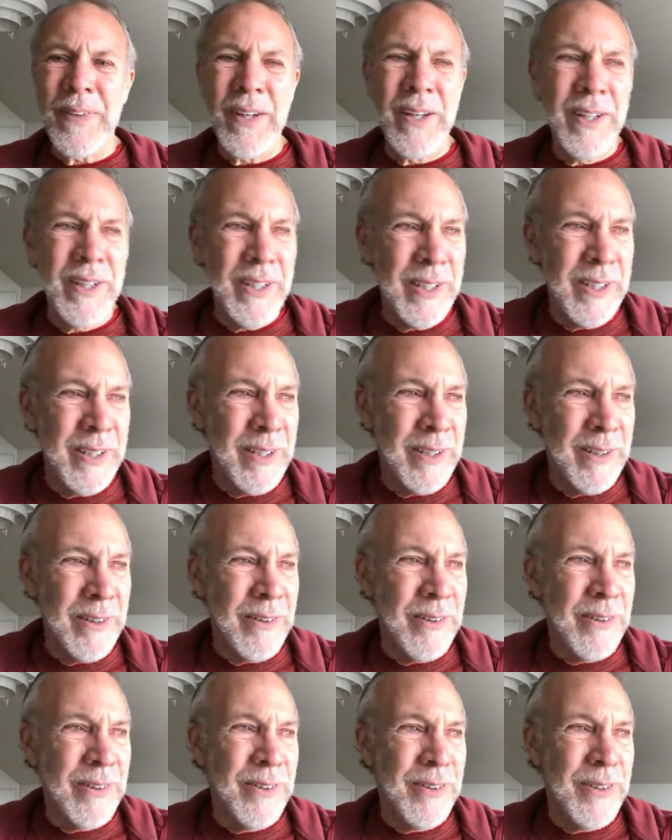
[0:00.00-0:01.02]

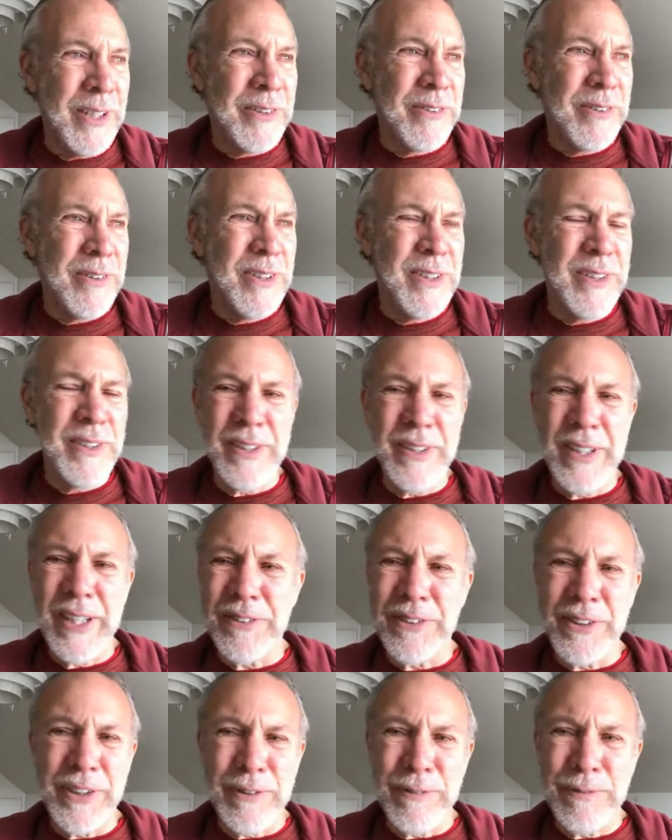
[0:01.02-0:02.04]
And that
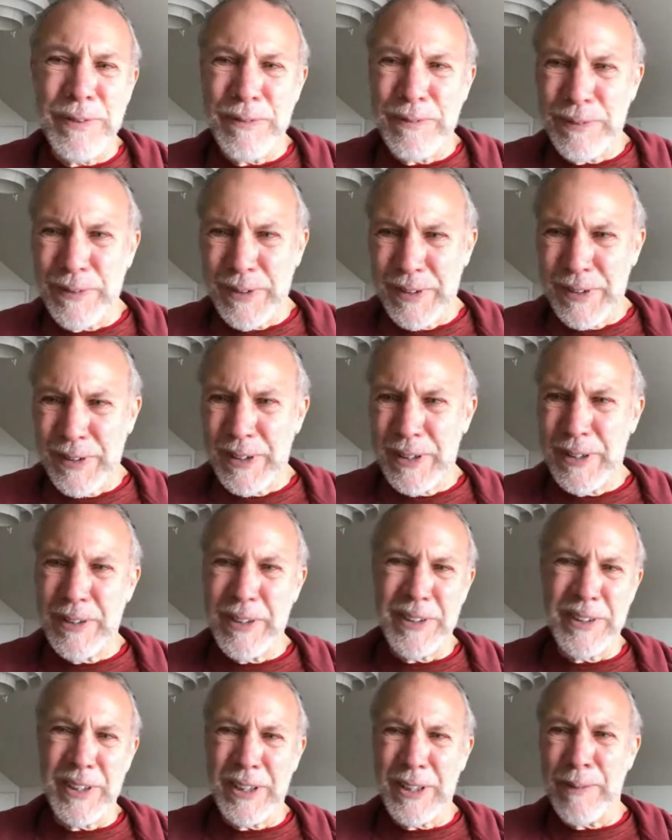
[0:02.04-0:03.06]
took
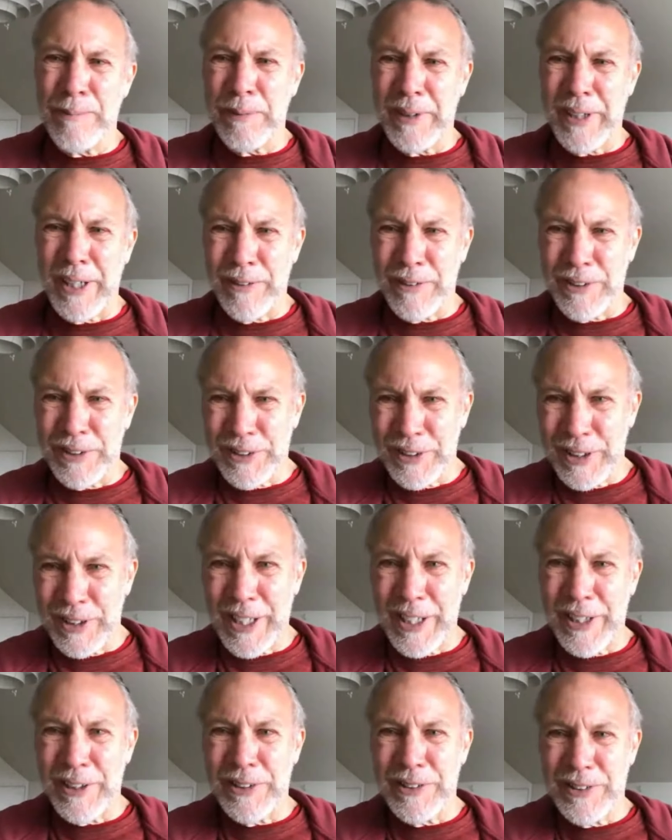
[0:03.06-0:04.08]
just a couple hours to
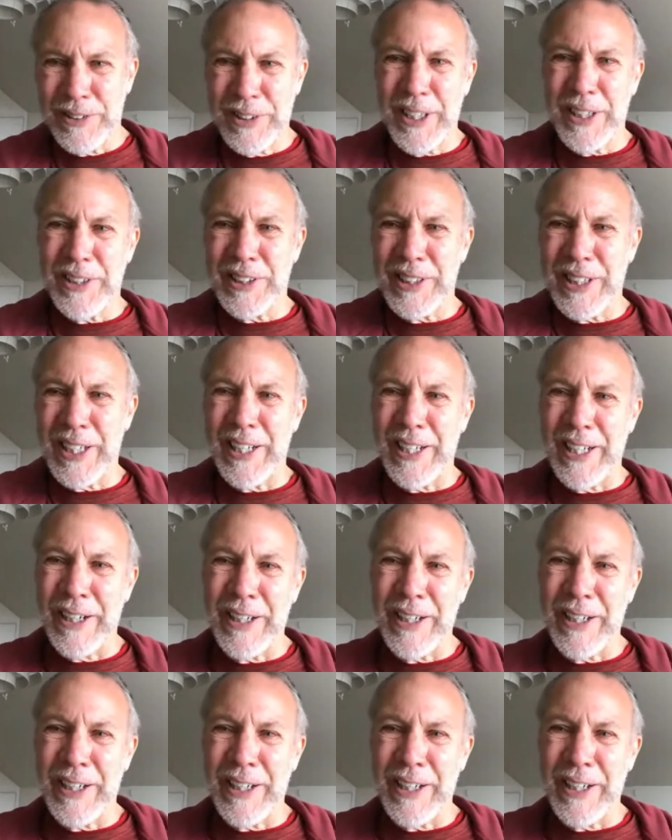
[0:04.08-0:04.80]
kind of test that out.